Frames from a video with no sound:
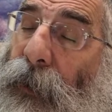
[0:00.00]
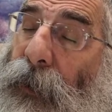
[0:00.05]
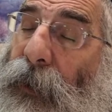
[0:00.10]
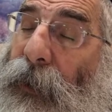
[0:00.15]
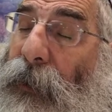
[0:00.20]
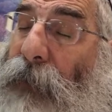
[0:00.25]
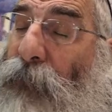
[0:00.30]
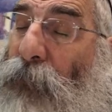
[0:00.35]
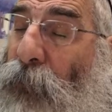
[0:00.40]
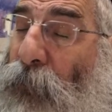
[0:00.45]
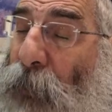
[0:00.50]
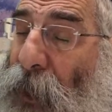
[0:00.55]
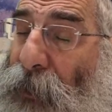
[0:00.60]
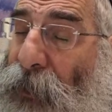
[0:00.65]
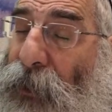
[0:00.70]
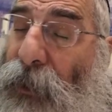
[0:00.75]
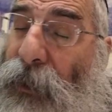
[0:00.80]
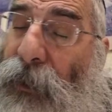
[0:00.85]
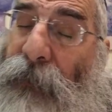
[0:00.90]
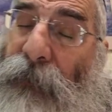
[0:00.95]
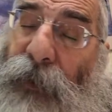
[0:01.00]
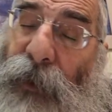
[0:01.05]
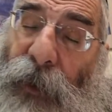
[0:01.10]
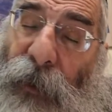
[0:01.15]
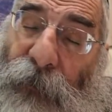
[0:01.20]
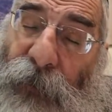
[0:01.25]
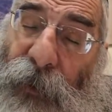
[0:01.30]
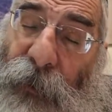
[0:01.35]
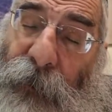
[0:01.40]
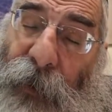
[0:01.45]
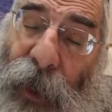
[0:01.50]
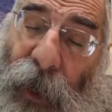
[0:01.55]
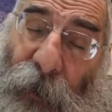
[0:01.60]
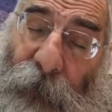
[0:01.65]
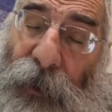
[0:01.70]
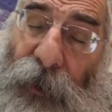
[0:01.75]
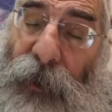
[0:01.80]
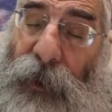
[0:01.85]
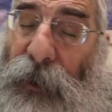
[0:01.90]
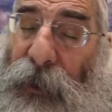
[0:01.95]
The ratzon of the nefesh
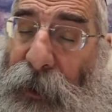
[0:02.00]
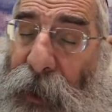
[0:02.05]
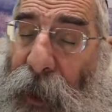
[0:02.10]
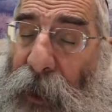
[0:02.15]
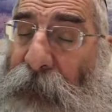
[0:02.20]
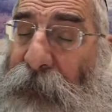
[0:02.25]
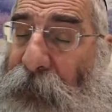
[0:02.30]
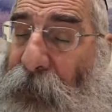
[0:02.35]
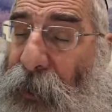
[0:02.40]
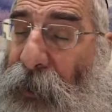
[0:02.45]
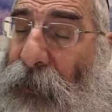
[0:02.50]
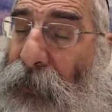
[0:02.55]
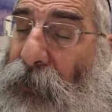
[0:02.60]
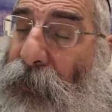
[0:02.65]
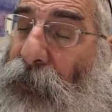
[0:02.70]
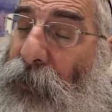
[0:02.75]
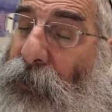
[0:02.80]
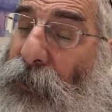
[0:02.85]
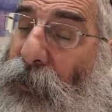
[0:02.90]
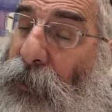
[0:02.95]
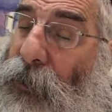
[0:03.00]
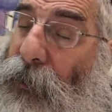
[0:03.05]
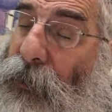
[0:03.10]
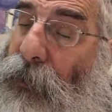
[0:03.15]
habahamis is now for elokus,